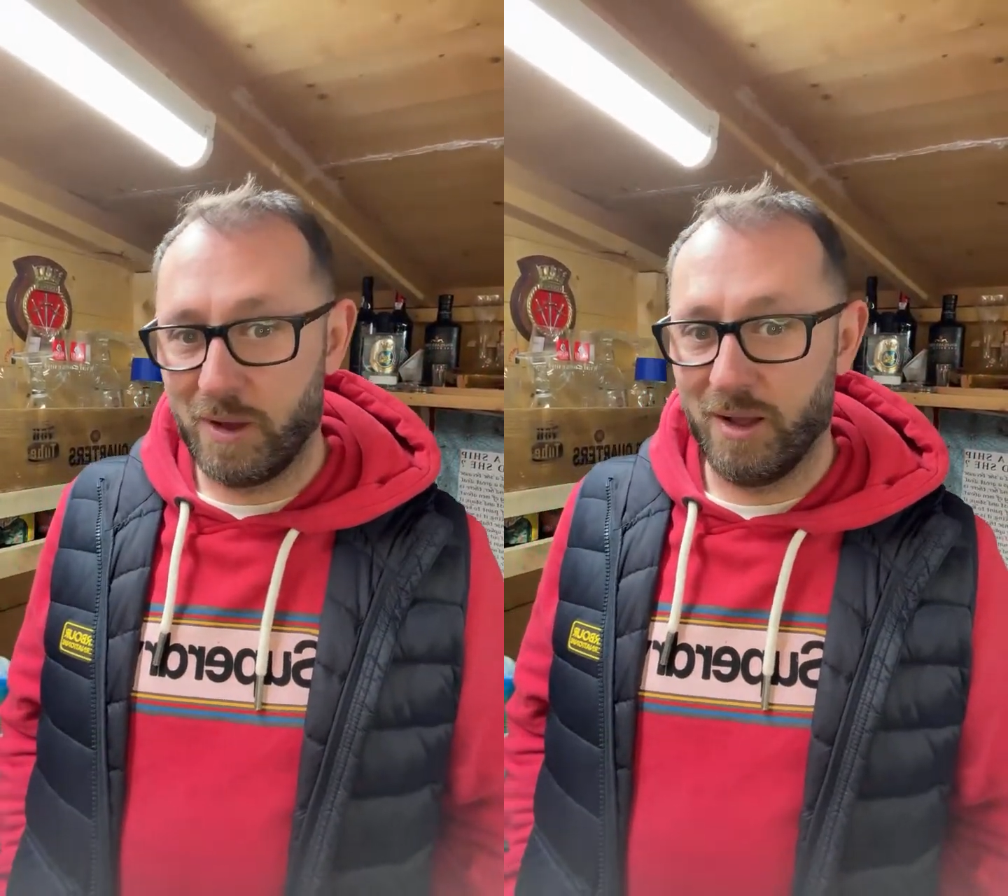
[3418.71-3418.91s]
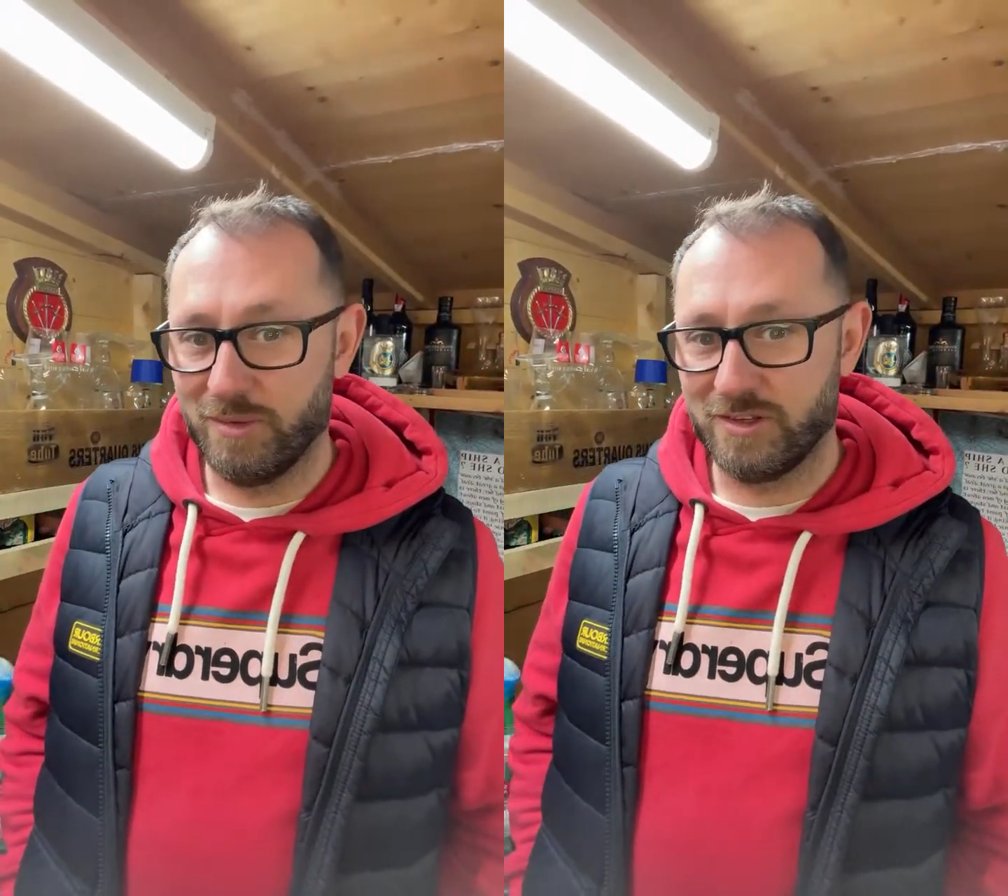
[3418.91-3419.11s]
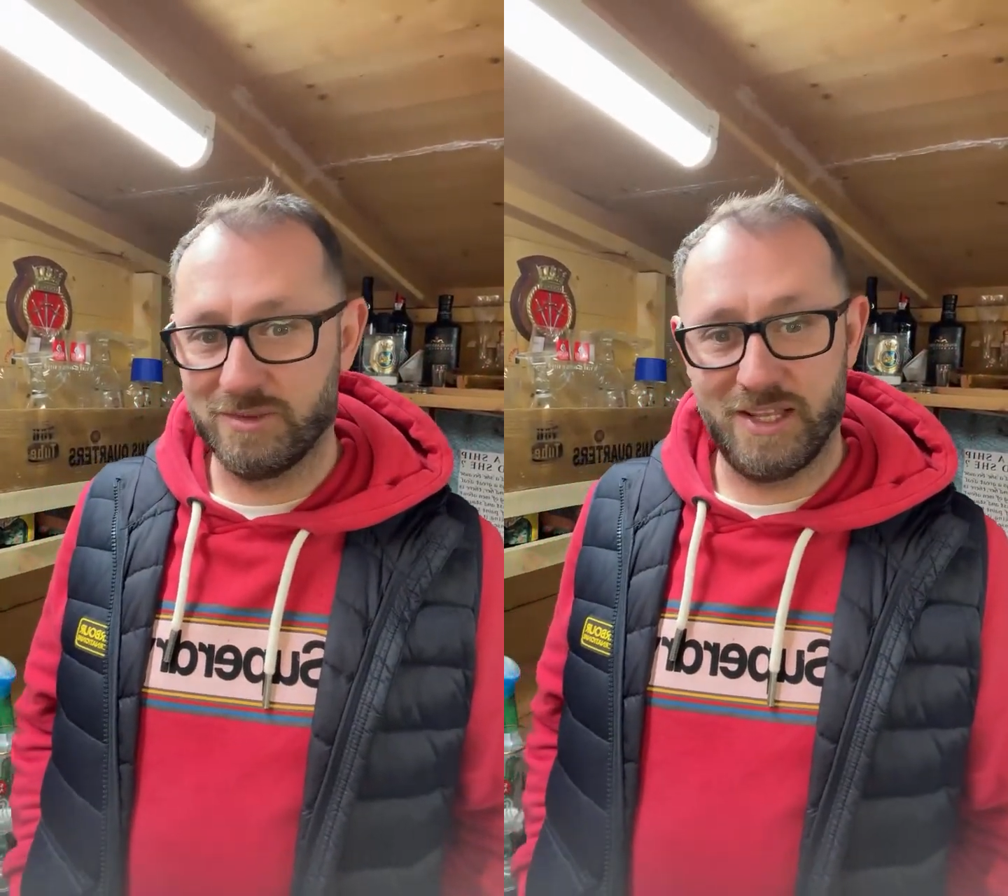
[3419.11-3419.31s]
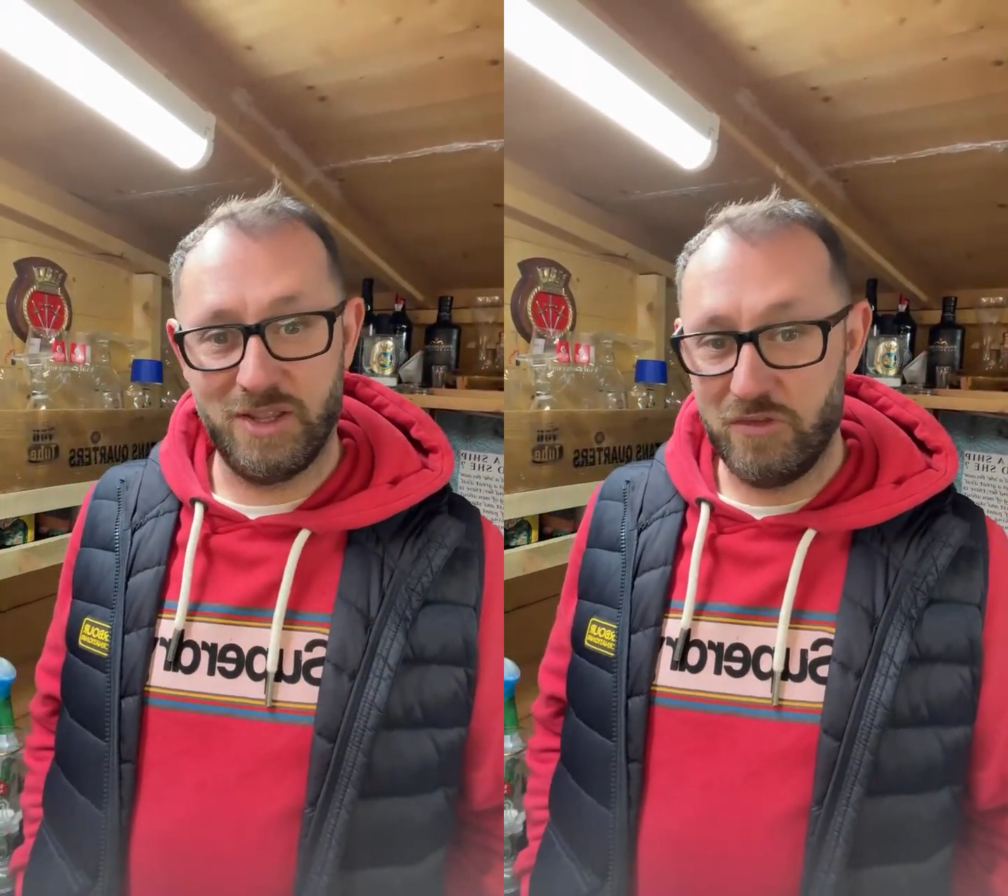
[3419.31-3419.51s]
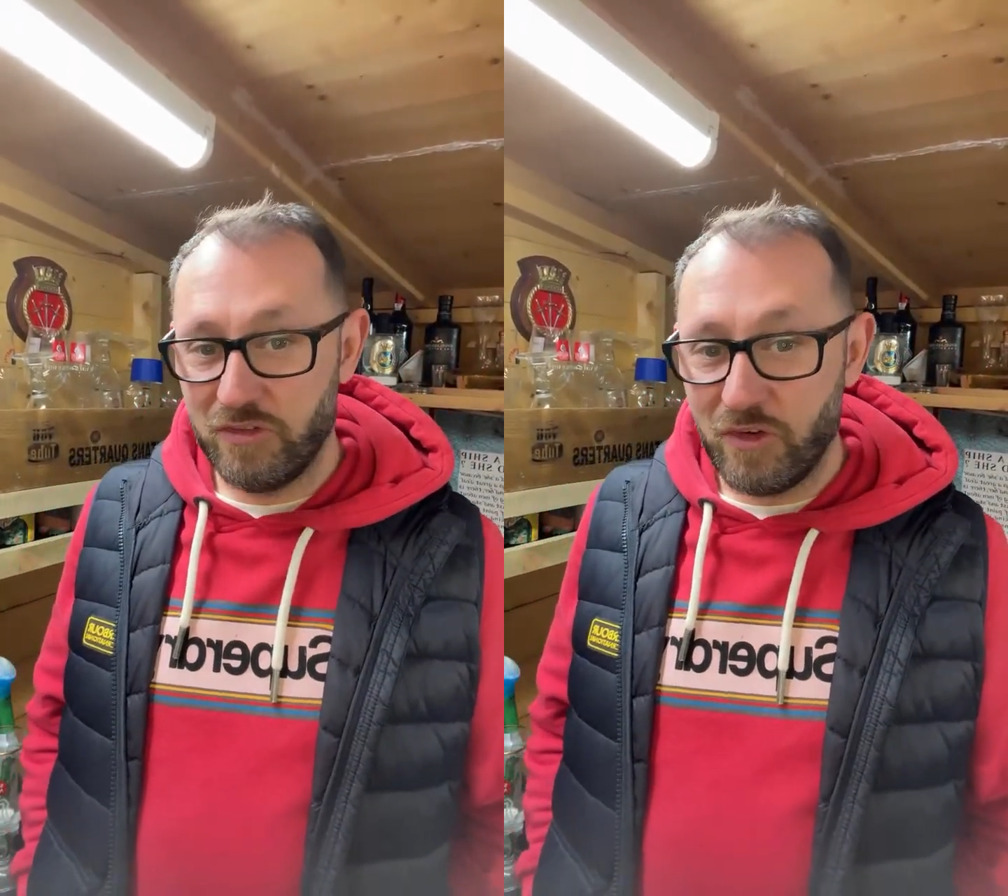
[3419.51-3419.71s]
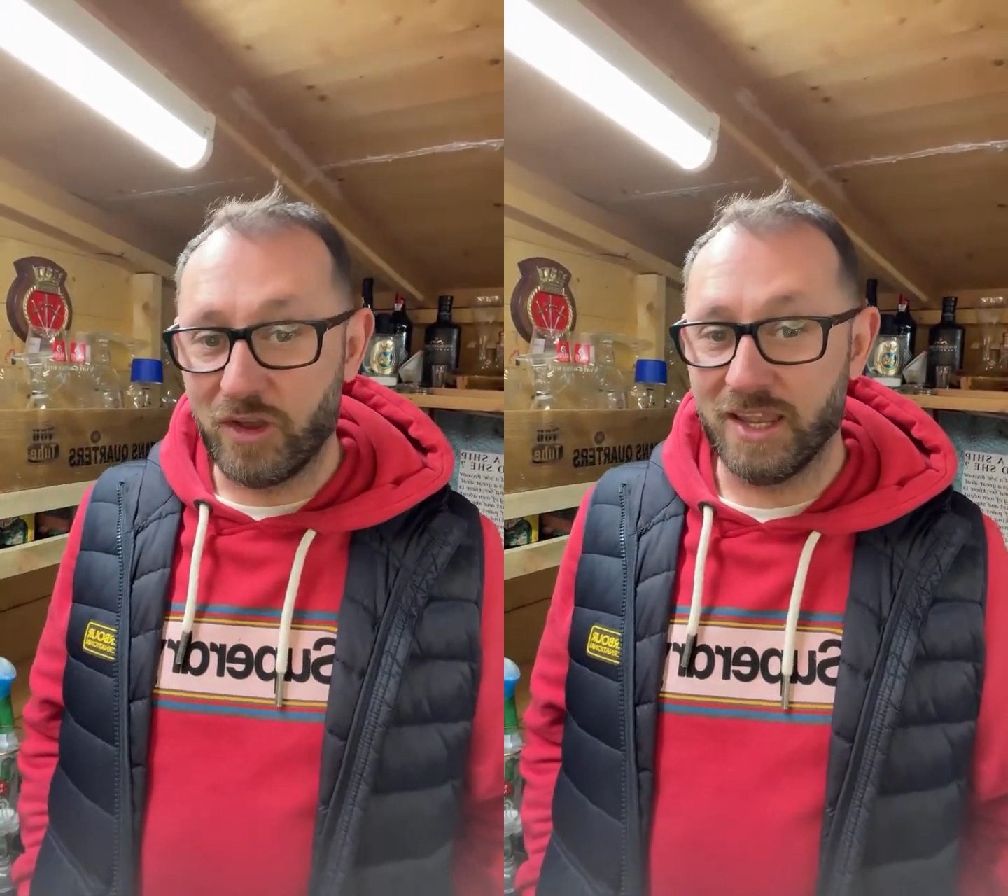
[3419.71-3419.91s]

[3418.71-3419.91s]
Are you fucking